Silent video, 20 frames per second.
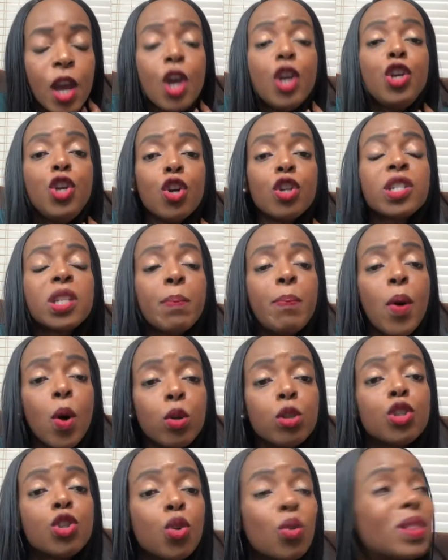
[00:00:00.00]
You're
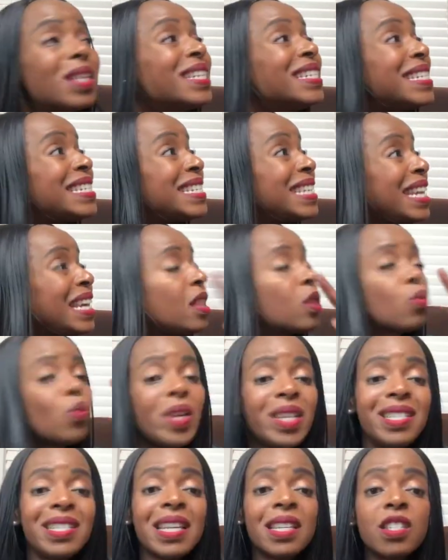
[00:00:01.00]
supposed to see
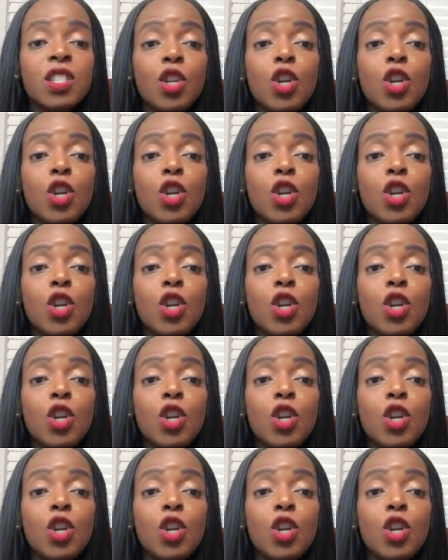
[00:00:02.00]
360.